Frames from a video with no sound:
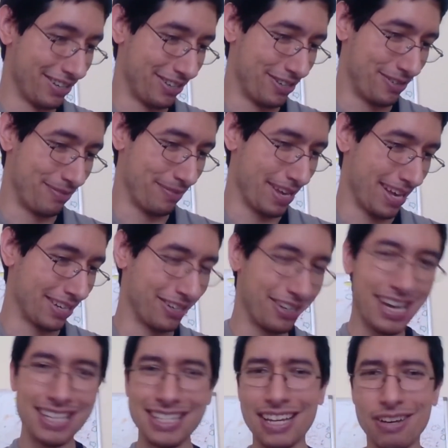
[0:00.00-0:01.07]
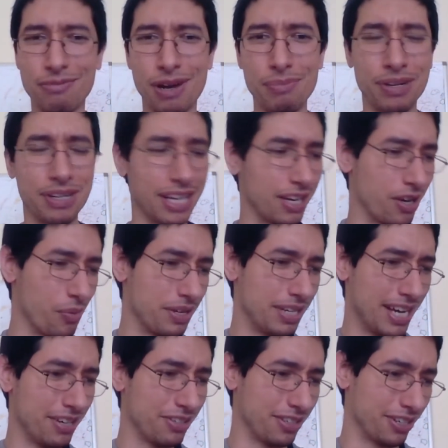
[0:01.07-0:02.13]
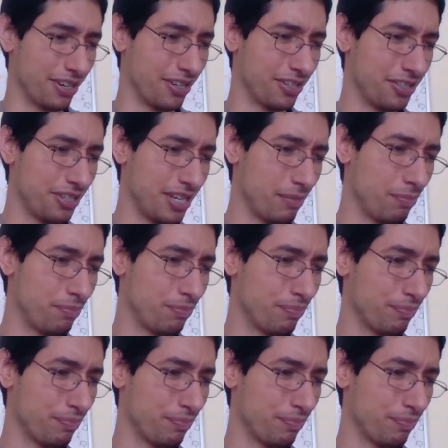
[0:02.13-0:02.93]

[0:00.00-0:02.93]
Oh man, do you guys like remember like going down to the card shop?